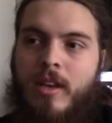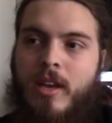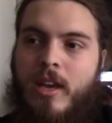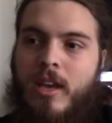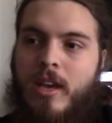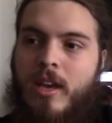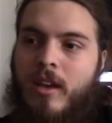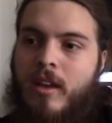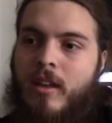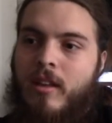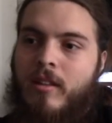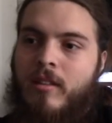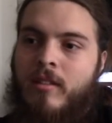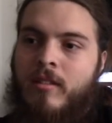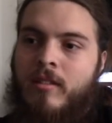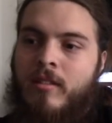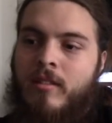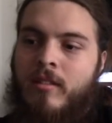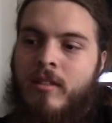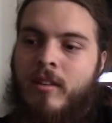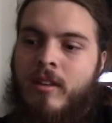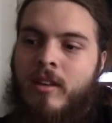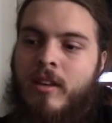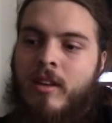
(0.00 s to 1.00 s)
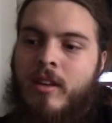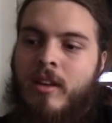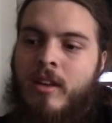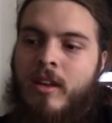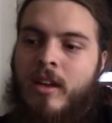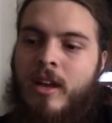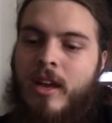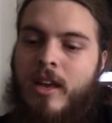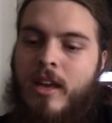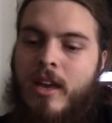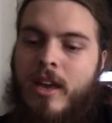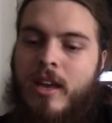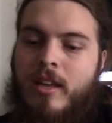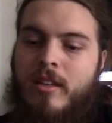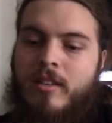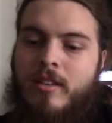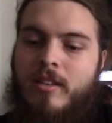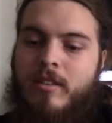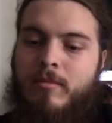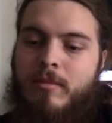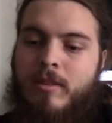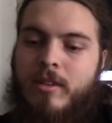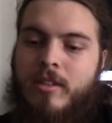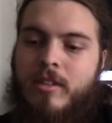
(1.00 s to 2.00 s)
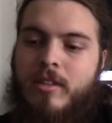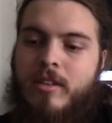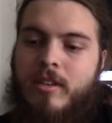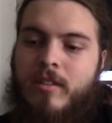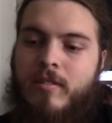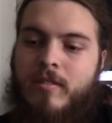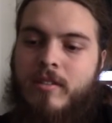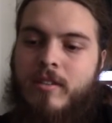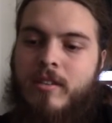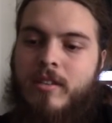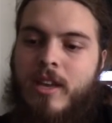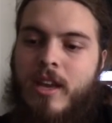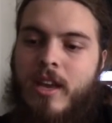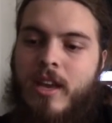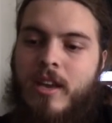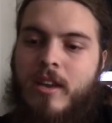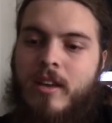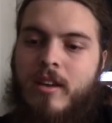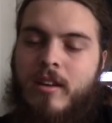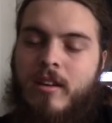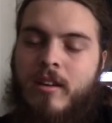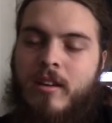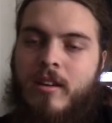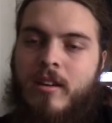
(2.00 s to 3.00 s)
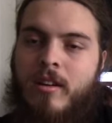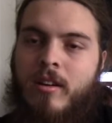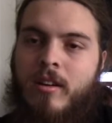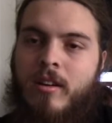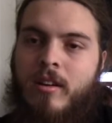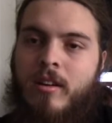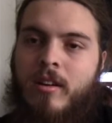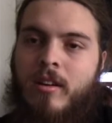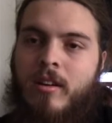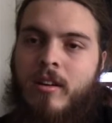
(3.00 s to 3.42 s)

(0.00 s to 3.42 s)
and I can't see myself staying here